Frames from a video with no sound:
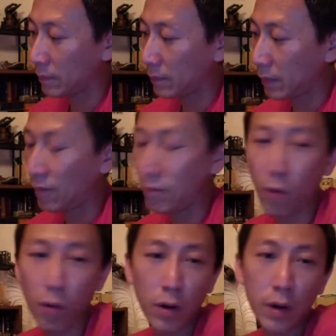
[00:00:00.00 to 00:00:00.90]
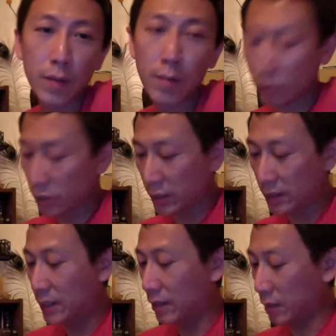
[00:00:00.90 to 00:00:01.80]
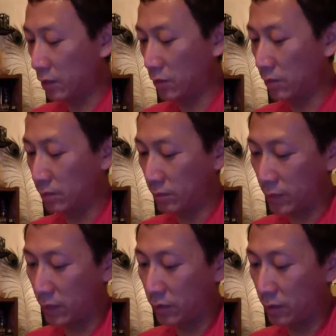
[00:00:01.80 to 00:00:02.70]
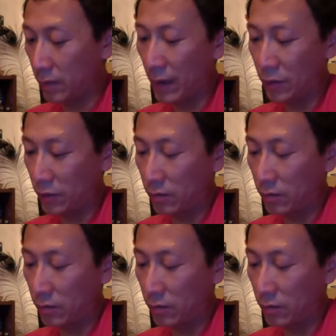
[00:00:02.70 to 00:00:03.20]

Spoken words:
I have more emotion and skill than you imagine.